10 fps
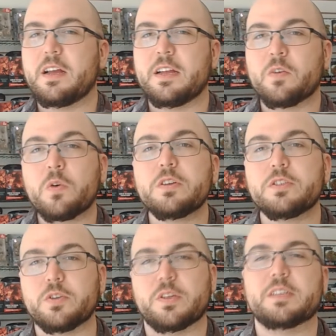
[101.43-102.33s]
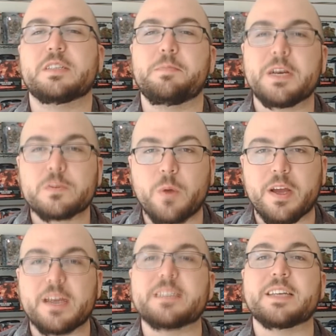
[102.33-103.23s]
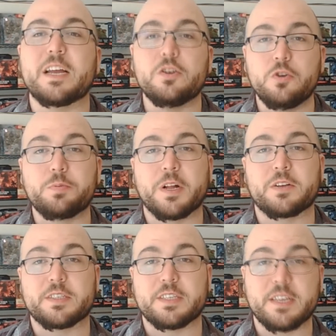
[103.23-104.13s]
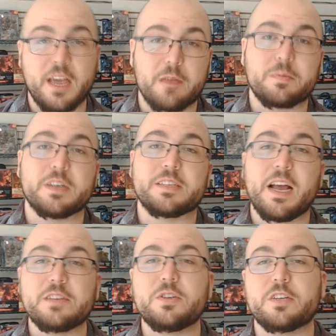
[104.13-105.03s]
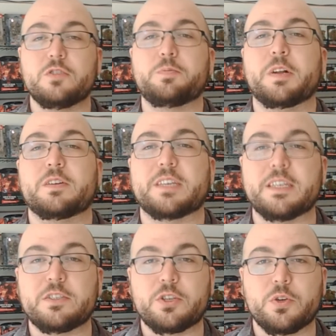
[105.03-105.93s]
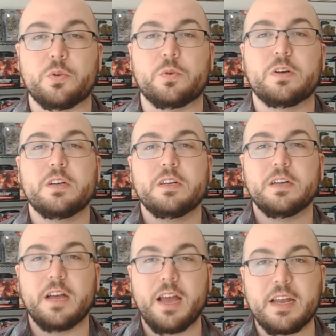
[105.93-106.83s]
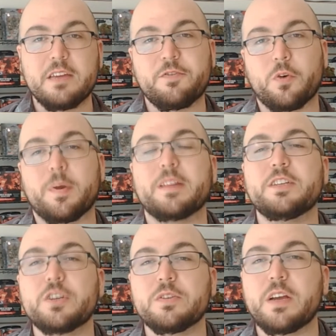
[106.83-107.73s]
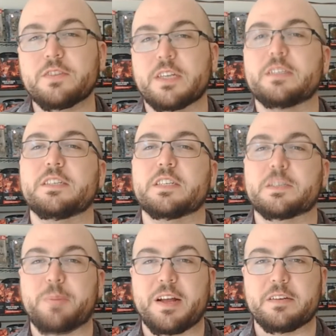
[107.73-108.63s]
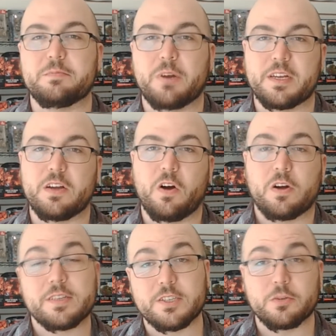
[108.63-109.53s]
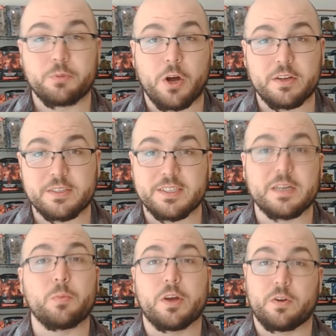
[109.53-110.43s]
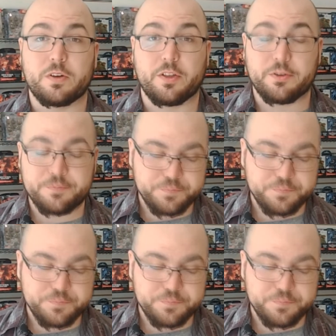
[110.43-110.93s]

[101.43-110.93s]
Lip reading: In order to do this, the best way is to get new players into the game. Because as you get new players into any format, they generally have a tendency to spend money on sealed product in some way or another.